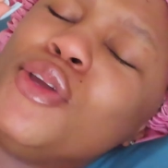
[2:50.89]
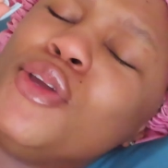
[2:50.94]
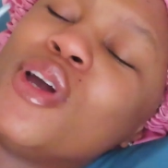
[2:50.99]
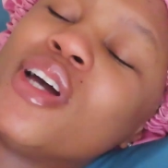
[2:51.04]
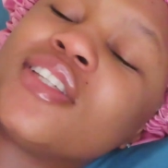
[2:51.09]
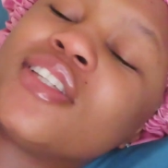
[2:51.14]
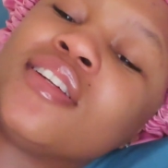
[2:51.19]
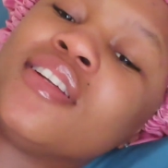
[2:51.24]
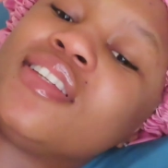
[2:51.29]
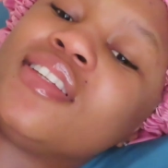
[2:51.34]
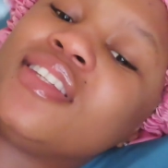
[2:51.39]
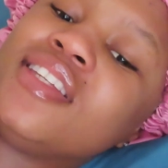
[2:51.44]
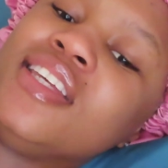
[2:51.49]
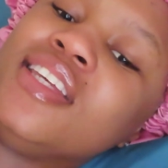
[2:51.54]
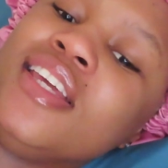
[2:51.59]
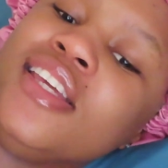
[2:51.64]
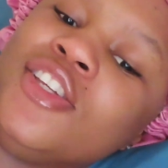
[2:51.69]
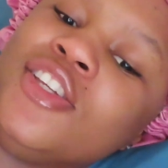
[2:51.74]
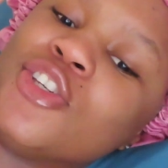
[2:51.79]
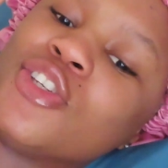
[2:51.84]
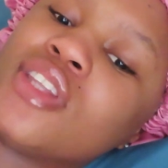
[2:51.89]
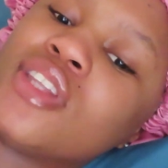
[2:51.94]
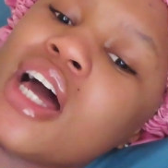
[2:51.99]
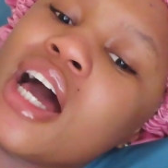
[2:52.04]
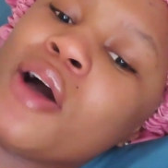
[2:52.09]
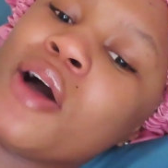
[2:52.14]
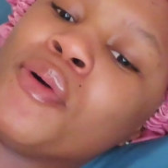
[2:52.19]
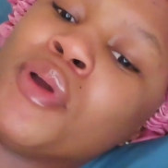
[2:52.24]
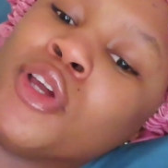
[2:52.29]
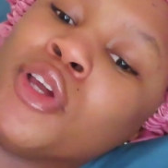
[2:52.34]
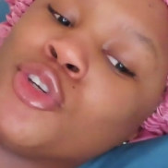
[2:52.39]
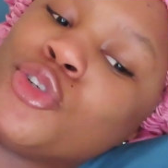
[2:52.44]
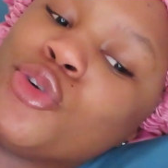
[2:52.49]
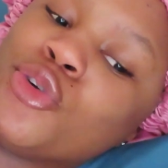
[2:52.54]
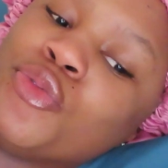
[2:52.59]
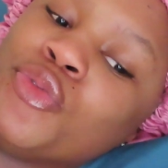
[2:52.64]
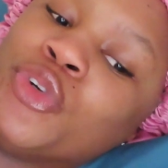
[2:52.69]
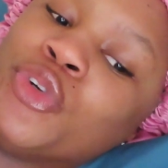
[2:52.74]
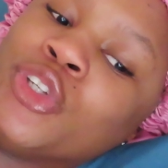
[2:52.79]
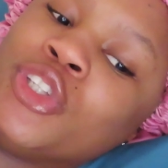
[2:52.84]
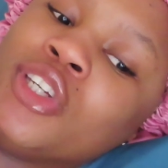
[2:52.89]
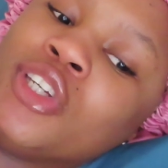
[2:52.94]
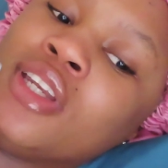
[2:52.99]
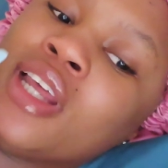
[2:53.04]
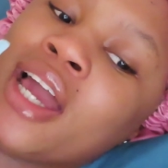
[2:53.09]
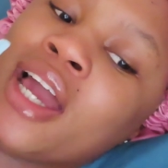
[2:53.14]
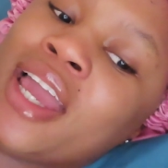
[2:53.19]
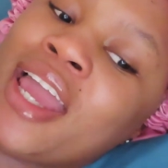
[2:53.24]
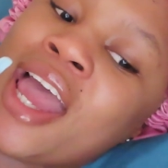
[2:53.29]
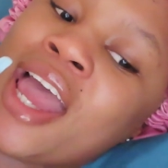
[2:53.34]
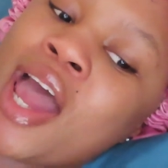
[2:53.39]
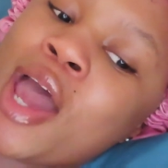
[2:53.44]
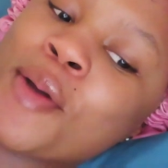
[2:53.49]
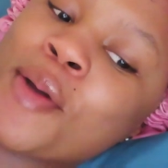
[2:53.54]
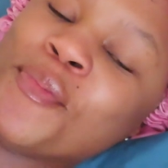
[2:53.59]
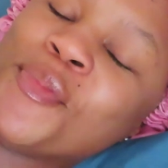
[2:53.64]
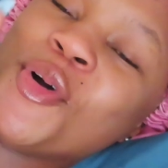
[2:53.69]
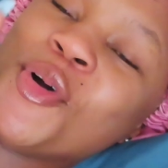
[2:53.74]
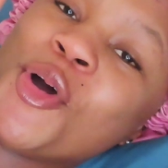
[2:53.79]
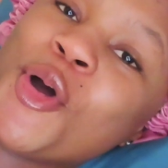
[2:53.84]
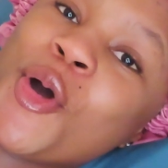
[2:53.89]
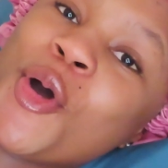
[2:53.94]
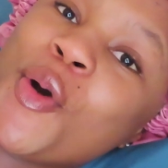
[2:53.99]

You guys are gonna see just how introverted I am